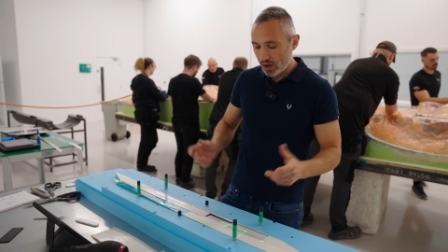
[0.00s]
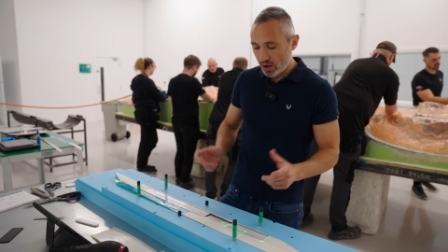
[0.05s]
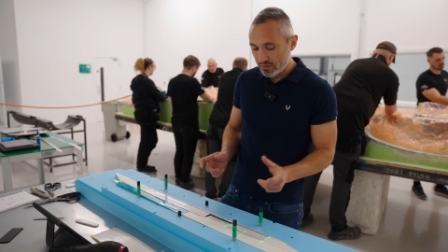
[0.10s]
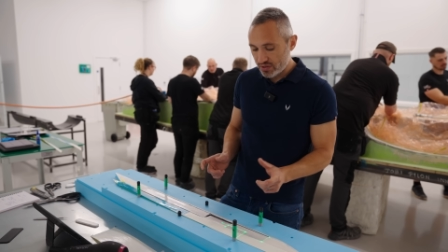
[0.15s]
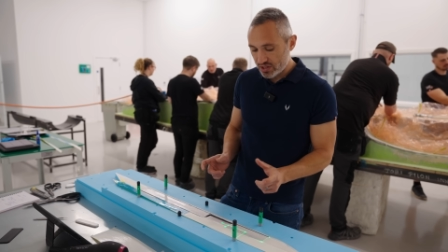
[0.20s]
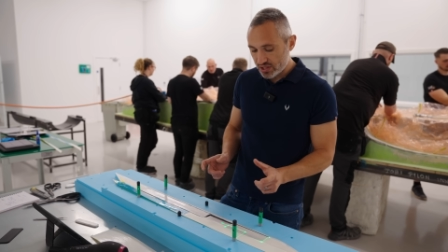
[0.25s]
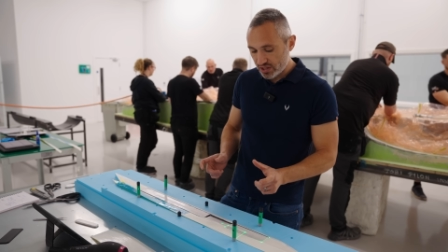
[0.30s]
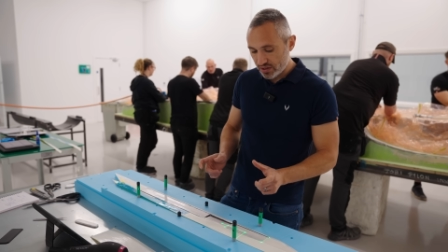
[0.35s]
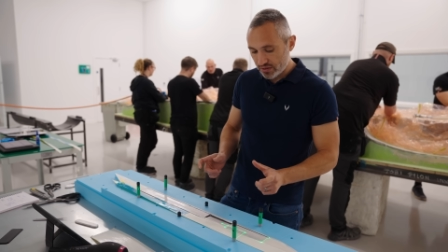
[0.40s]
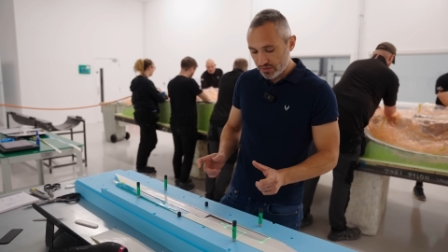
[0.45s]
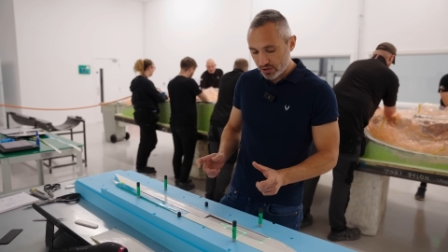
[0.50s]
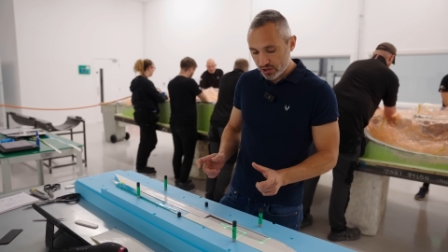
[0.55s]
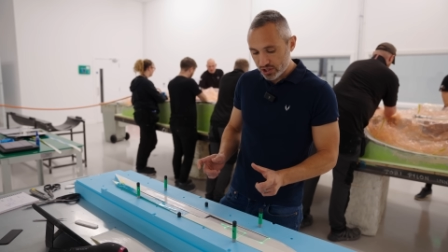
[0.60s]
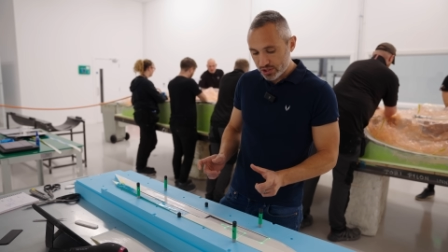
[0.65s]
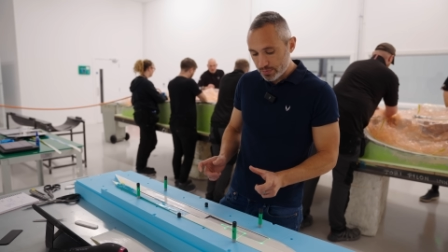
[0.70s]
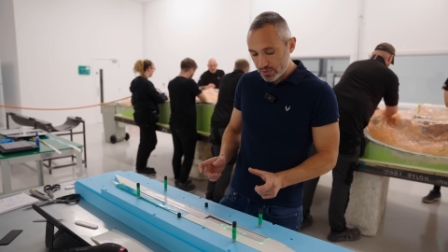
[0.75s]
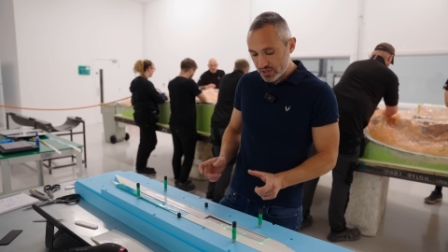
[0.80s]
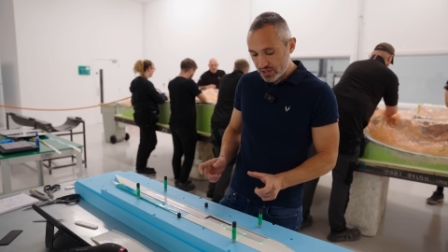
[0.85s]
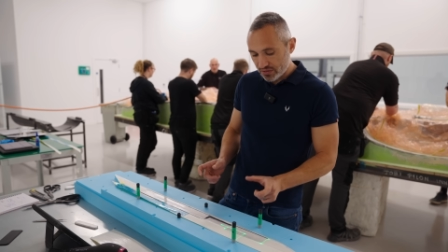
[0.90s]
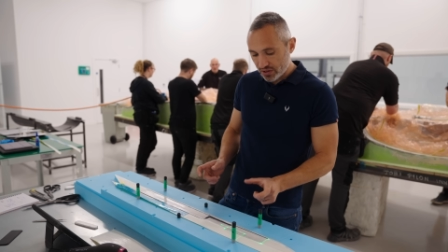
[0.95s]
uh, obviously a very
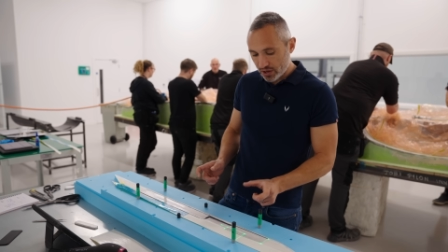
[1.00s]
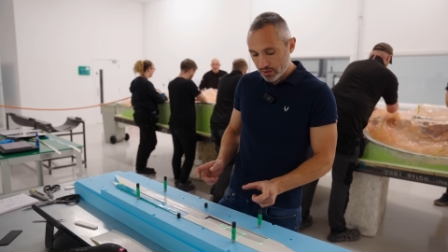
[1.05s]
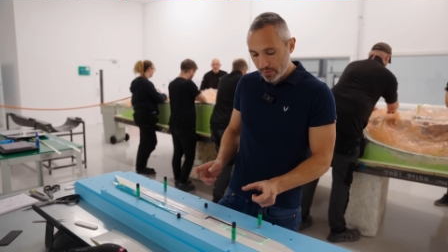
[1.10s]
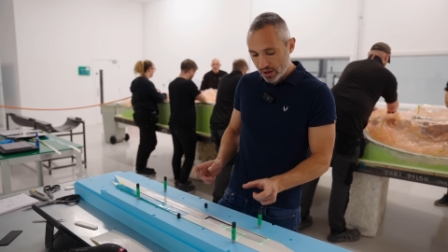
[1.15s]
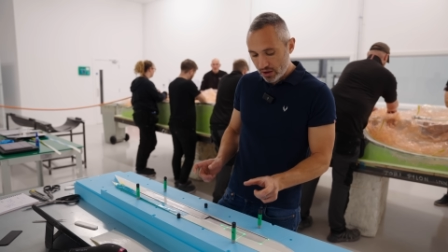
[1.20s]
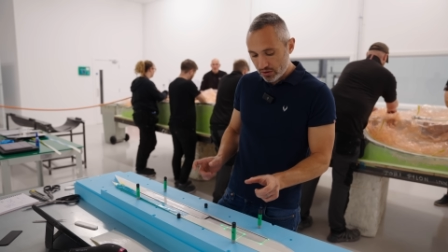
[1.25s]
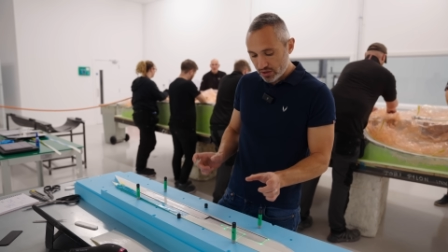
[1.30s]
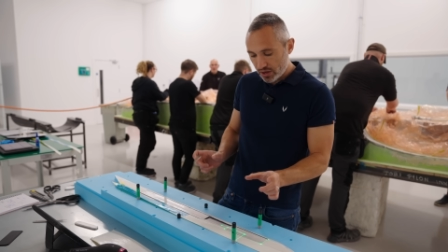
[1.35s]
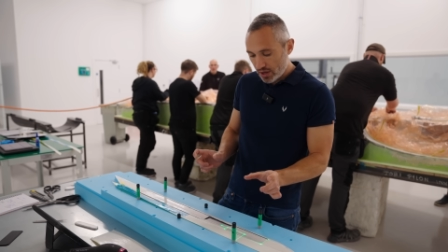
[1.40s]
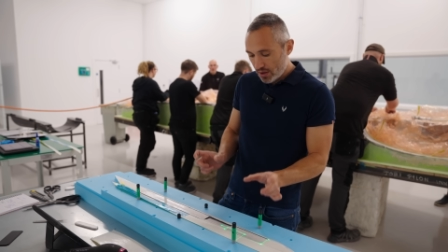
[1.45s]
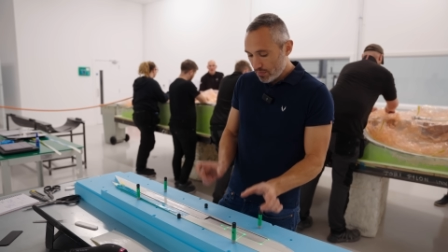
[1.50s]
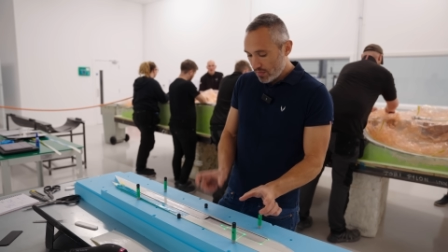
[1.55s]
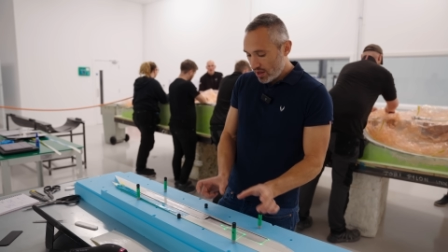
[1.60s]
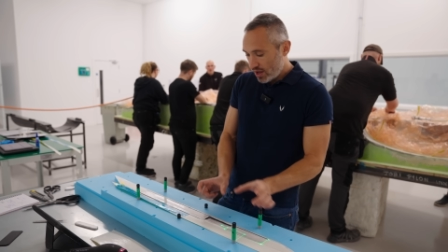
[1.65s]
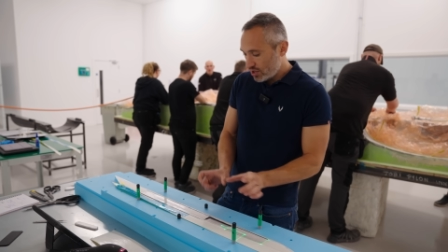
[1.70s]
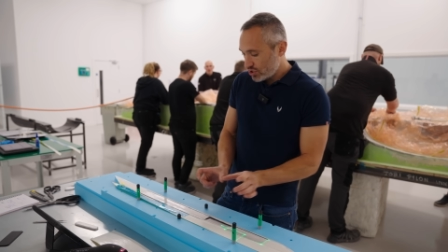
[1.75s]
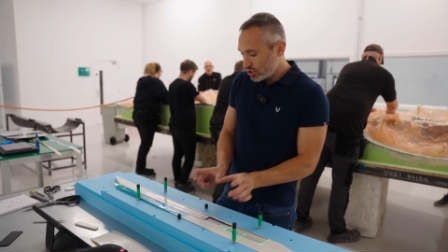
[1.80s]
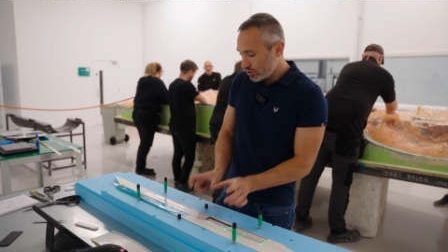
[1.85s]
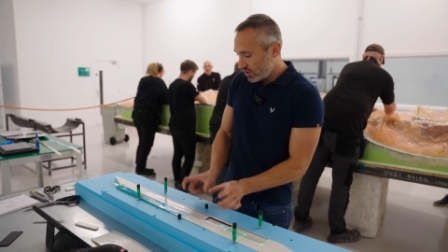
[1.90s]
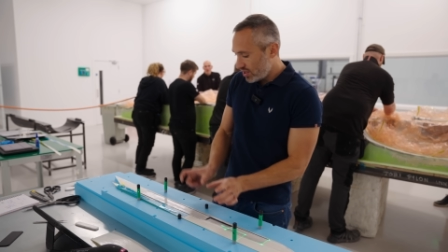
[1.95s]
specific amount.
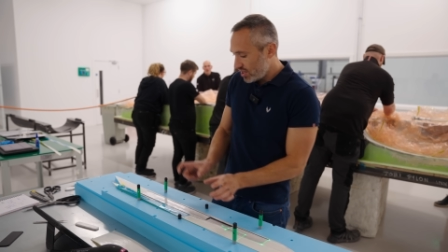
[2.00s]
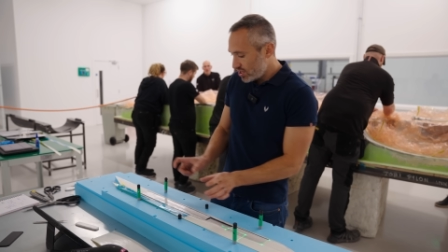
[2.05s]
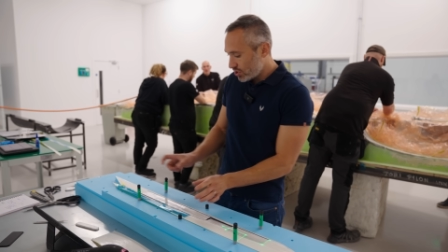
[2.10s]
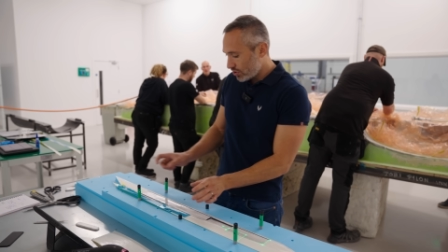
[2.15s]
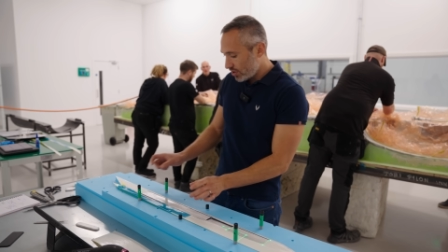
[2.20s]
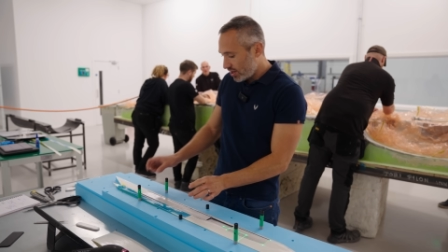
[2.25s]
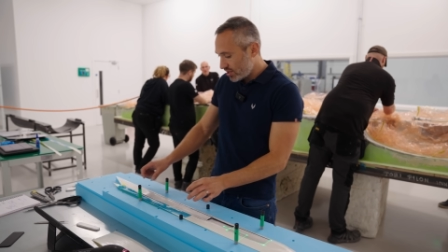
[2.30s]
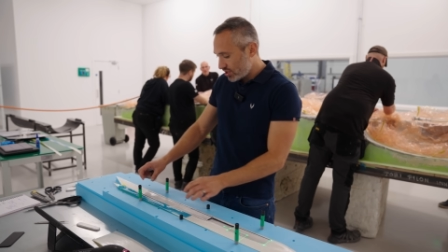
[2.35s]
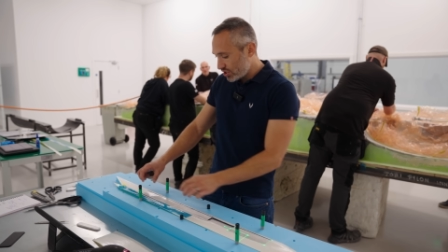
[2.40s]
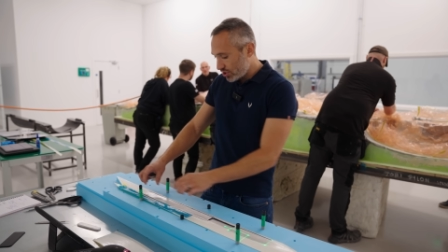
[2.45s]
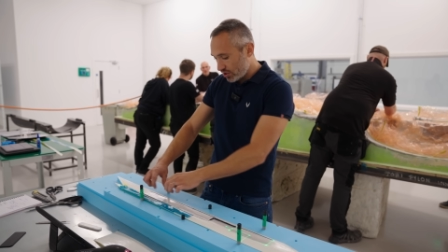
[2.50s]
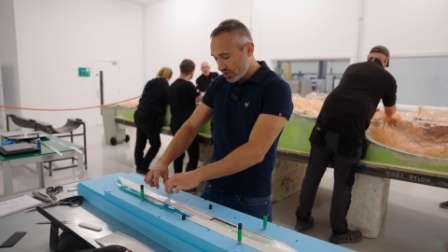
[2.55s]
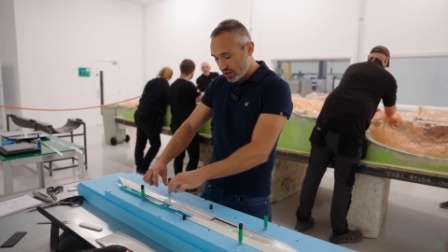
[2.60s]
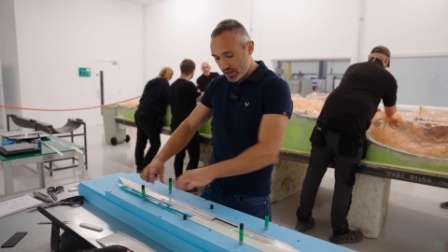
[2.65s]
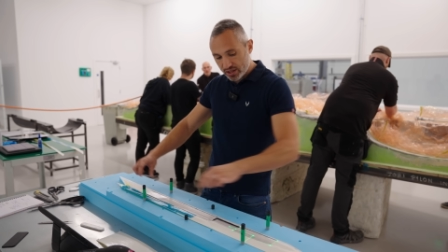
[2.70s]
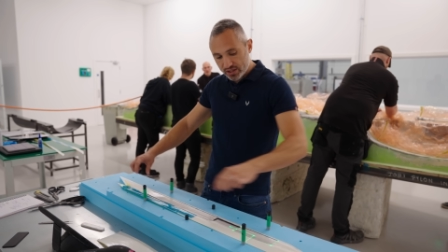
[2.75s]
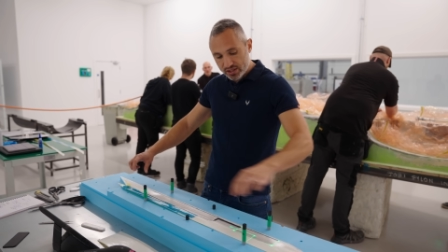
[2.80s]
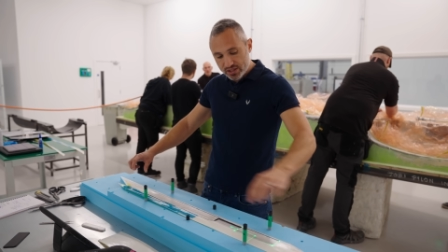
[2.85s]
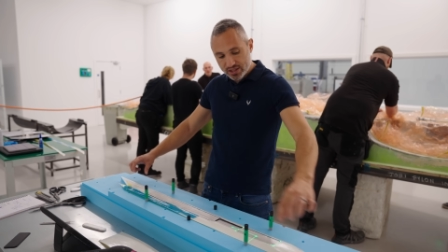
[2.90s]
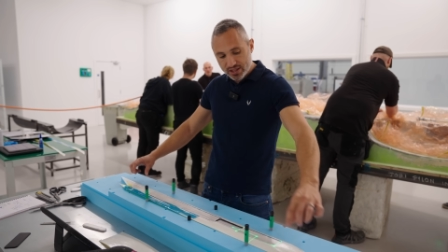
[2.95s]
And so these are
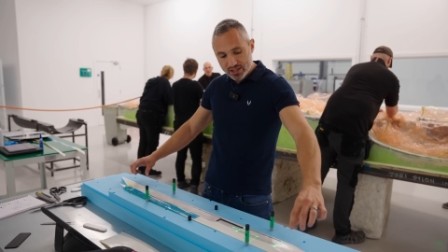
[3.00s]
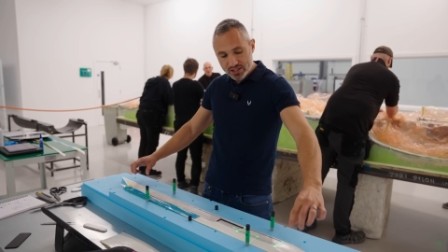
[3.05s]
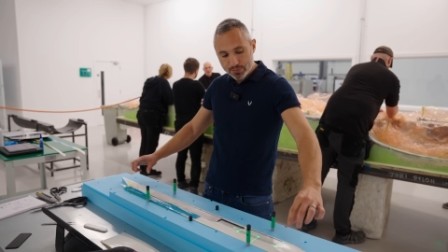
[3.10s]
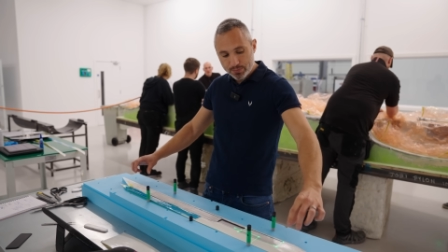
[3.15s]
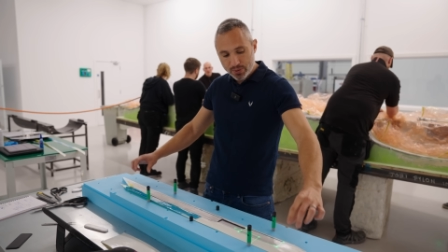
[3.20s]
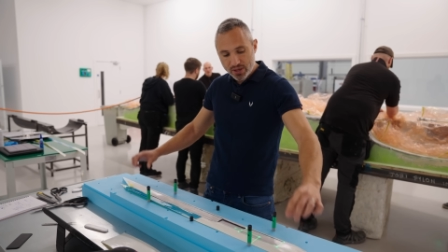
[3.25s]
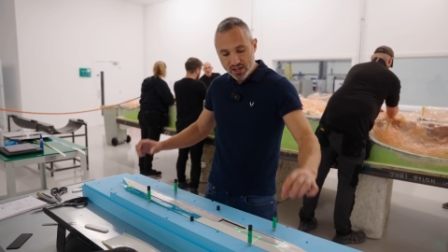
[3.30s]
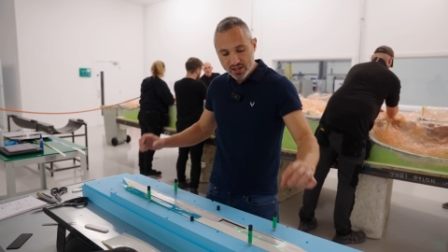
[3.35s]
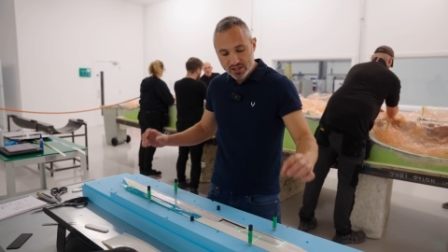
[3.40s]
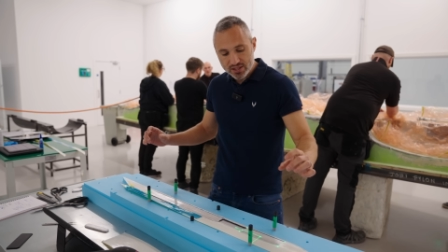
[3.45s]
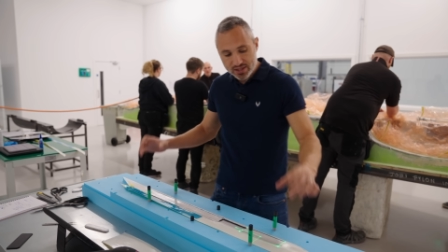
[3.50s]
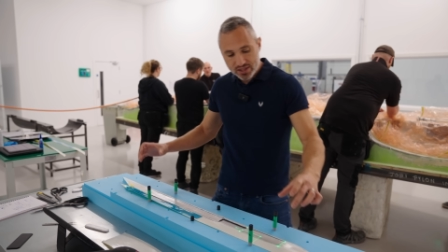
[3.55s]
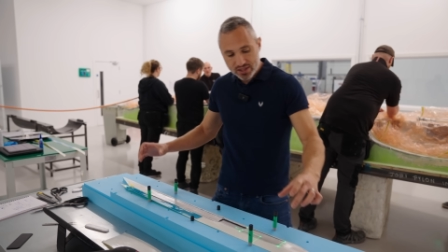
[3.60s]
inserted into this piece.